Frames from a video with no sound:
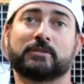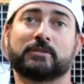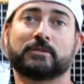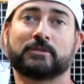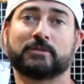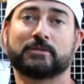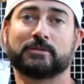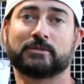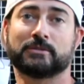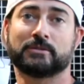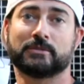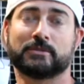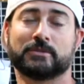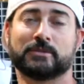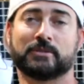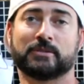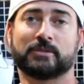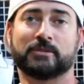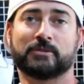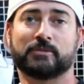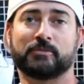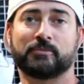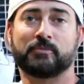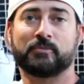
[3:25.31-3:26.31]
Okay, so
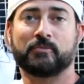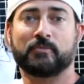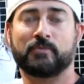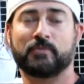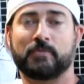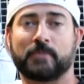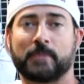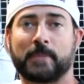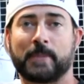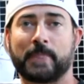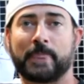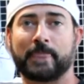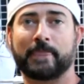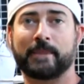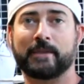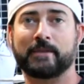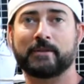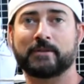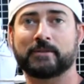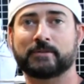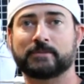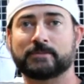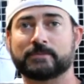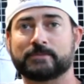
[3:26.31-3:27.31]

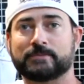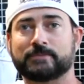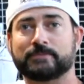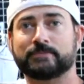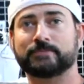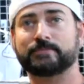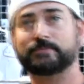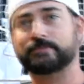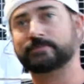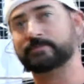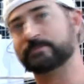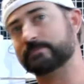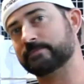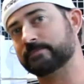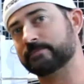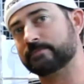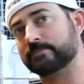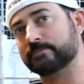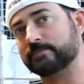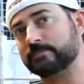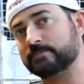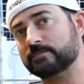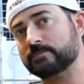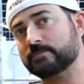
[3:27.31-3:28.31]
does that feel
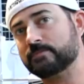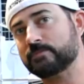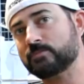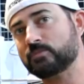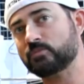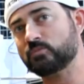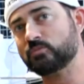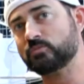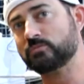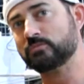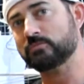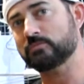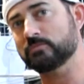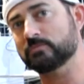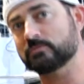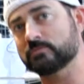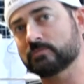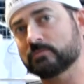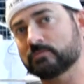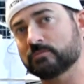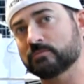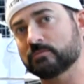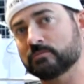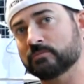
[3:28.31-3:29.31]
uncomfortably
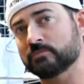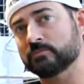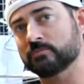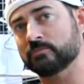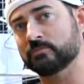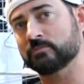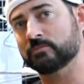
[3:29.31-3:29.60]
tight?